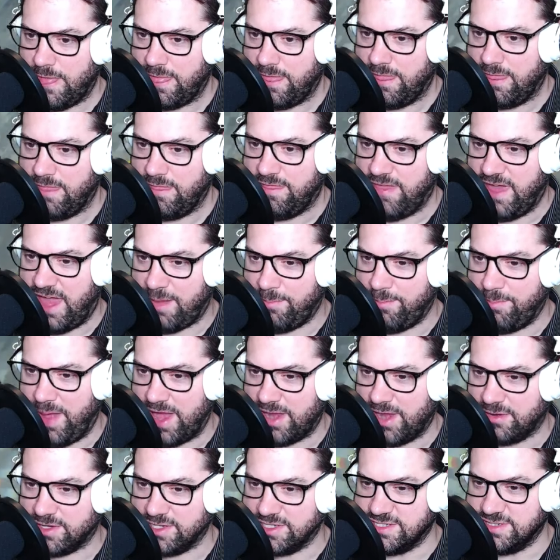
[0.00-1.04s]
that
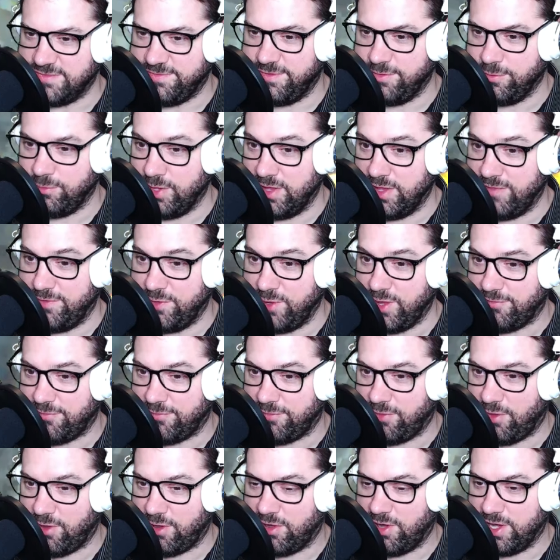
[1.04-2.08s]
battle, because if you get
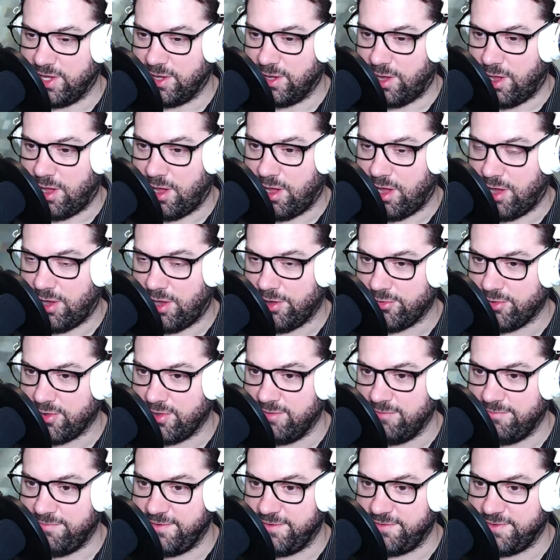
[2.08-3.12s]
flung like
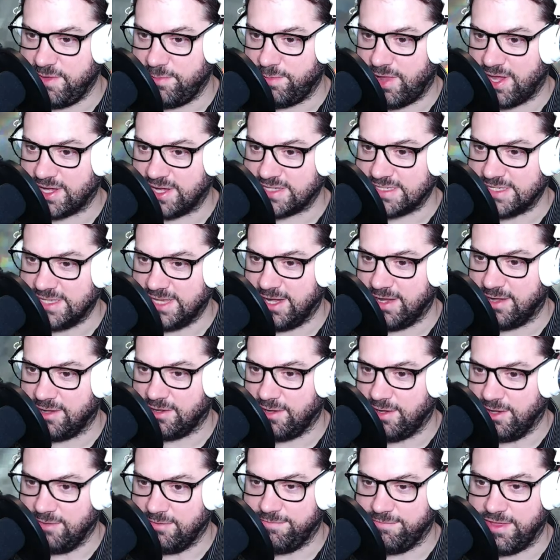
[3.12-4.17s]
150 blocks in the air,
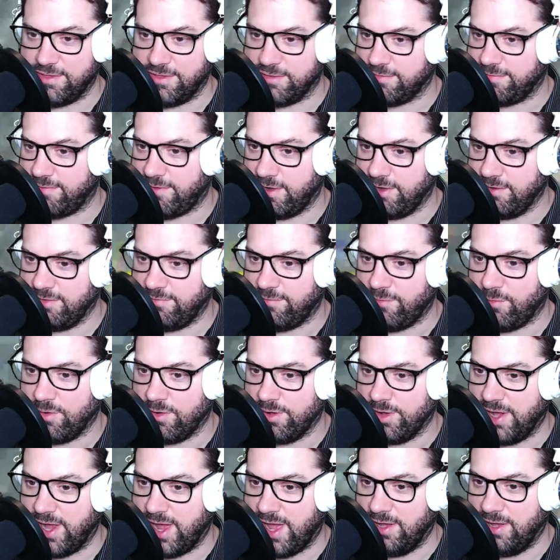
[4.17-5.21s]
like feather falling 4 or
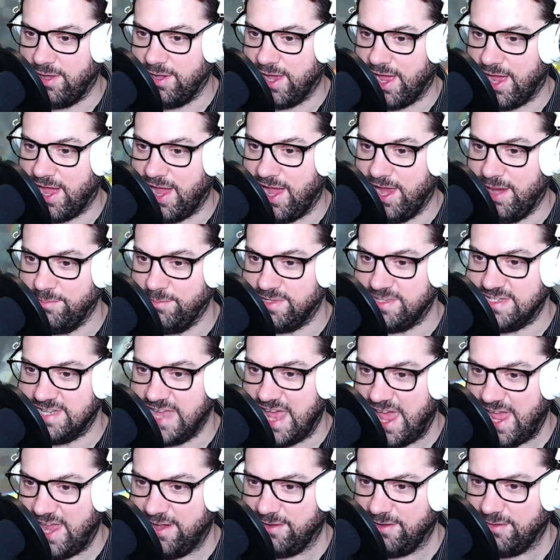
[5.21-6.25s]
not, like I am
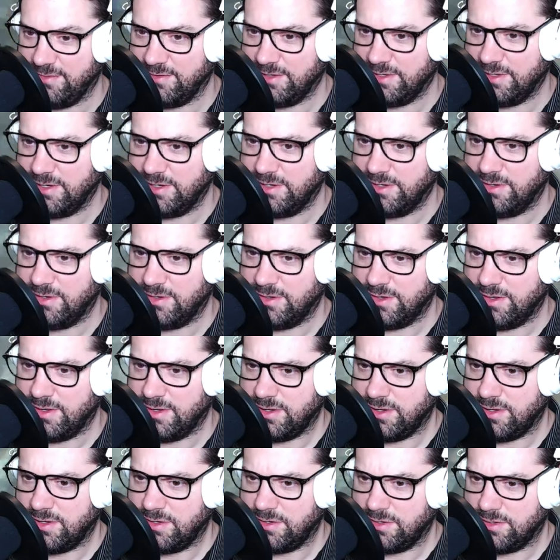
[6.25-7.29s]
dead.
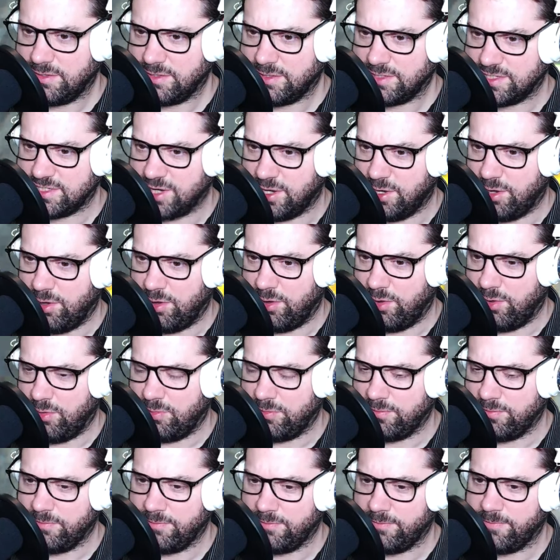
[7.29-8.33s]
So
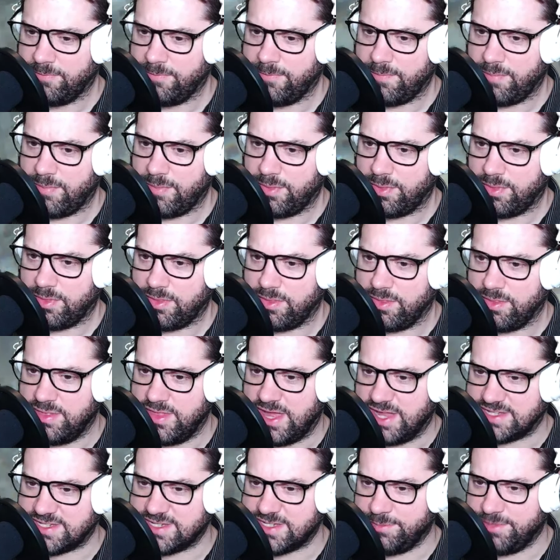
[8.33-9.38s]

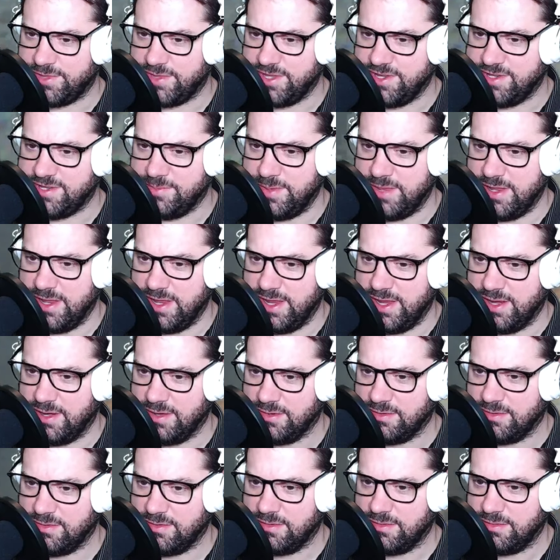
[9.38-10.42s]
that's something to be
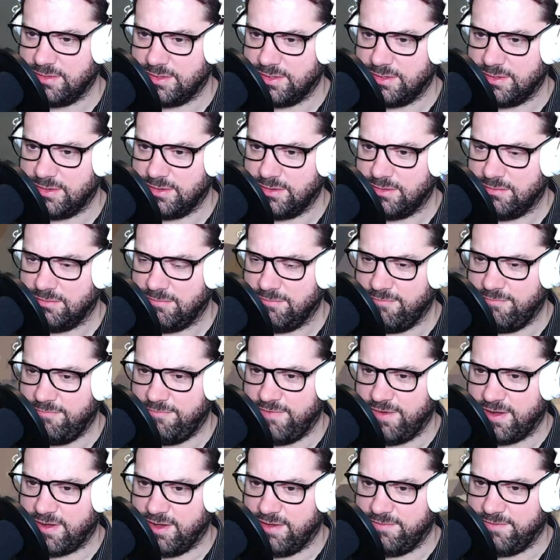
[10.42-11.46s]

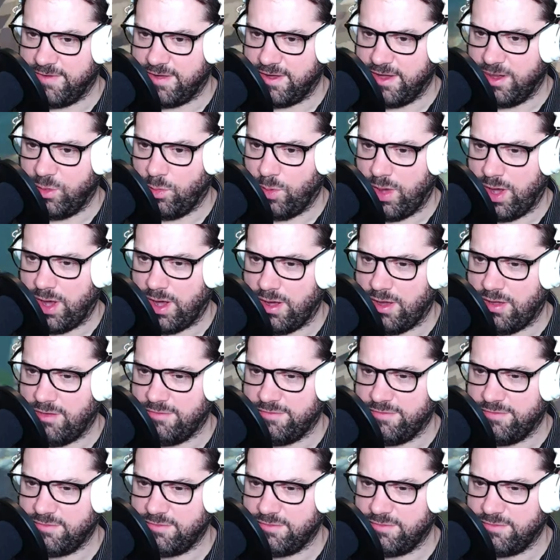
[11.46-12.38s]
very aware of.